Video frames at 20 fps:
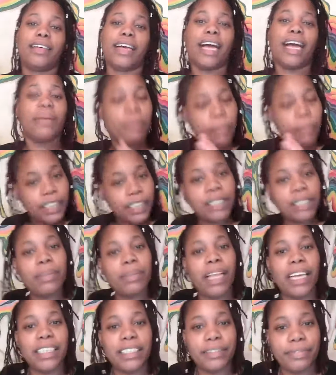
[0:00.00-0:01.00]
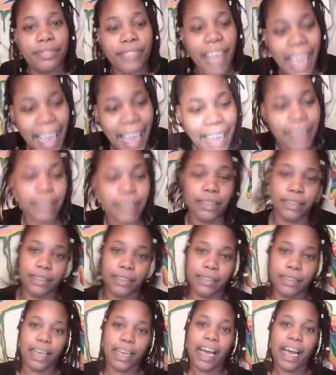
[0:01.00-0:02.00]
I'm a Mary J. Blige fan.
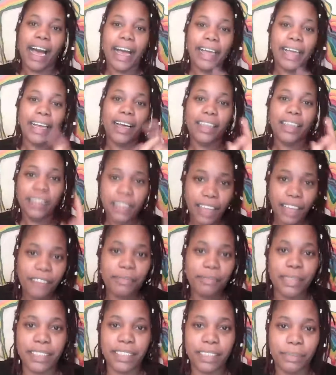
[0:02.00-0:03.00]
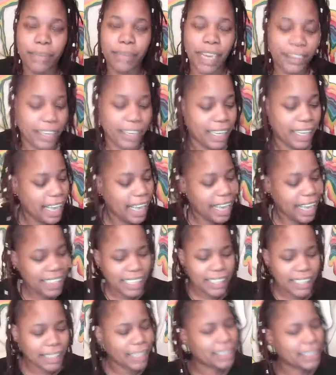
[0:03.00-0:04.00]
I love me some Mary. And
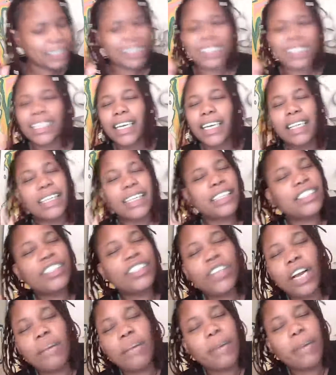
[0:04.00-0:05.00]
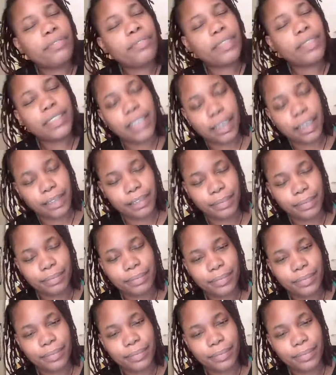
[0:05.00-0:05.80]
let's just talk about it for a second.